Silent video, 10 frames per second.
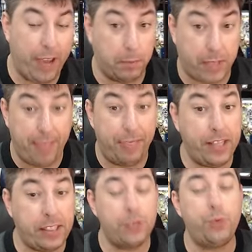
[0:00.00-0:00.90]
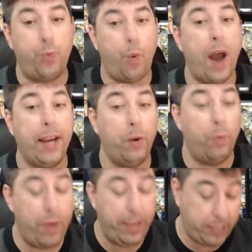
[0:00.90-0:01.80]
And this is what we
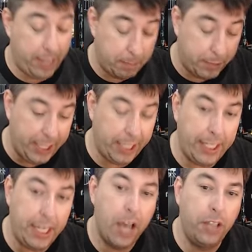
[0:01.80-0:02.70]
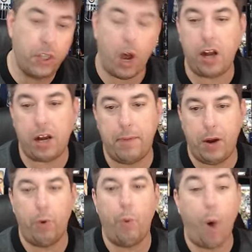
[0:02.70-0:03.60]
completely talk about,
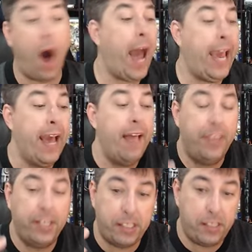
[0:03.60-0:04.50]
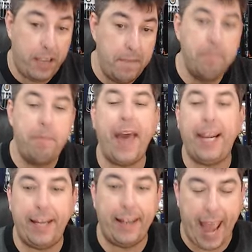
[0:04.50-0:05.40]
why this is embedded
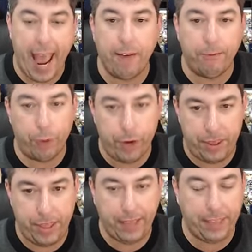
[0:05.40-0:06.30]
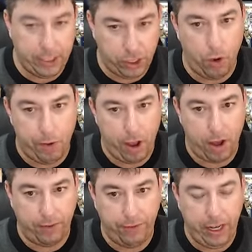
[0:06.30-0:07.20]
in everything that is going on in
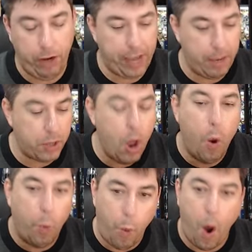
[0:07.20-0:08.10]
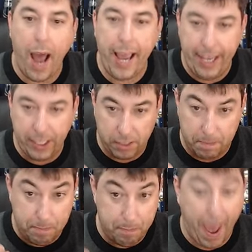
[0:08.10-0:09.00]
video games, why it's
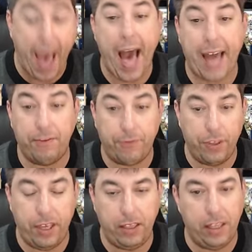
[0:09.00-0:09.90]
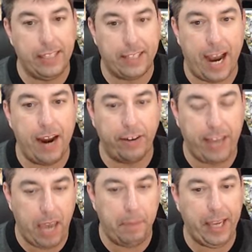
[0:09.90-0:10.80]
bad for the entire
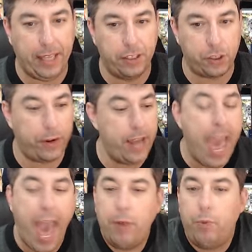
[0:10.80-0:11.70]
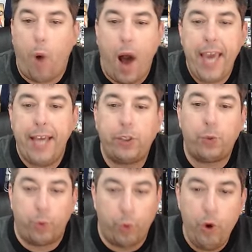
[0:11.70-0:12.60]
gaming industry, and why it's
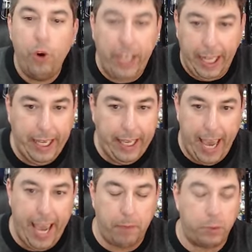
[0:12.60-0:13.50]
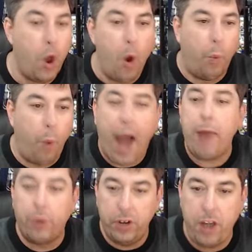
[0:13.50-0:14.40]
ruining games, why we're
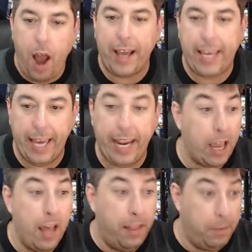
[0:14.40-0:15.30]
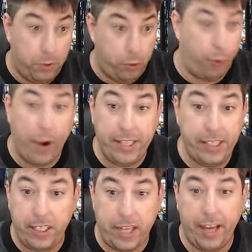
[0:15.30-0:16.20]
not getting crazy
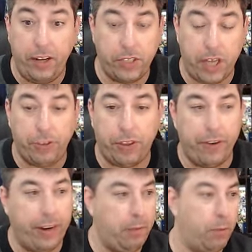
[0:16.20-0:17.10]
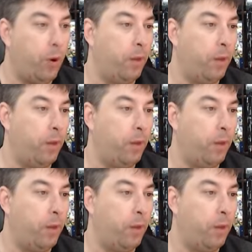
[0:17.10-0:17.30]
titles out there anymore.